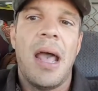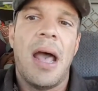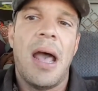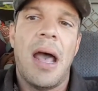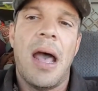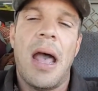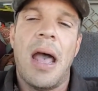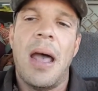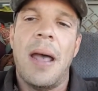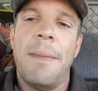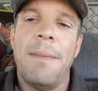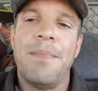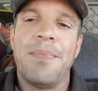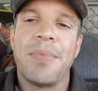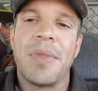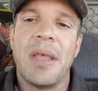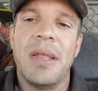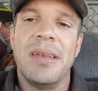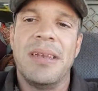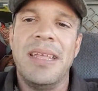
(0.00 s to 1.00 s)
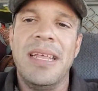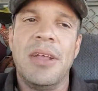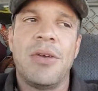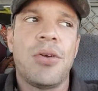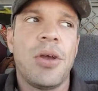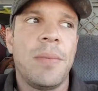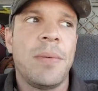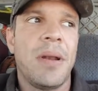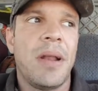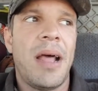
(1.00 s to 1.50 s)
Um,
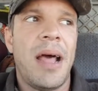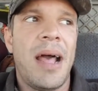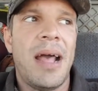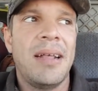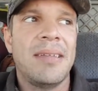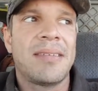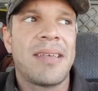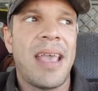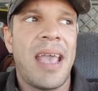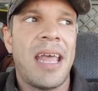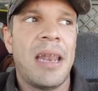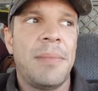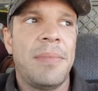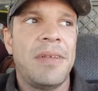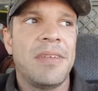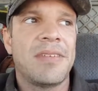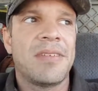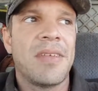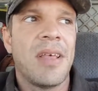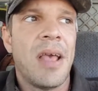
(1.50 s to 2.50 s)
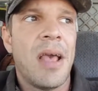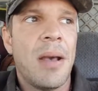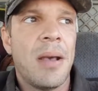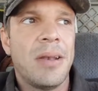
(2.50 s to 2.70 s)
decriminalize cannabis.